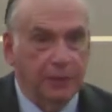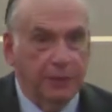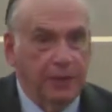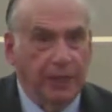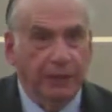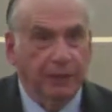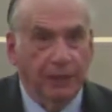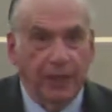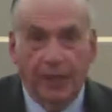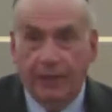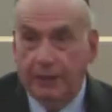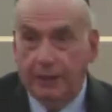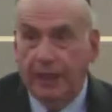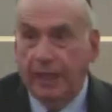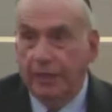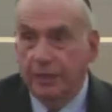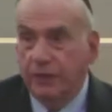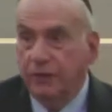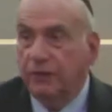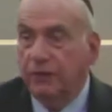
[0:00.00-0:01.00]
they, I,
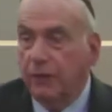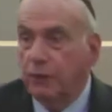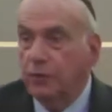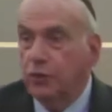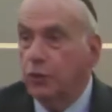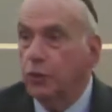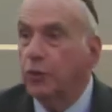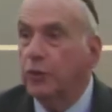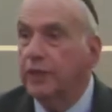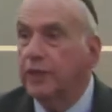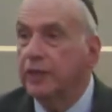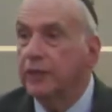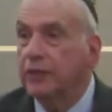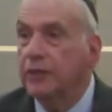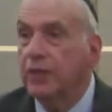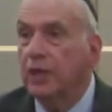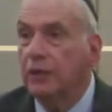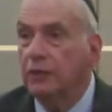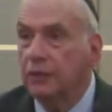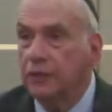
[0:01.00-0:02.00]
as if I was talking in
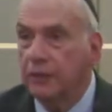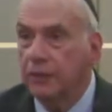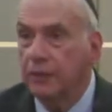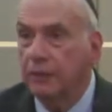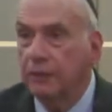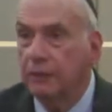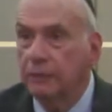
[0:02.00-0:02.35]
tongues.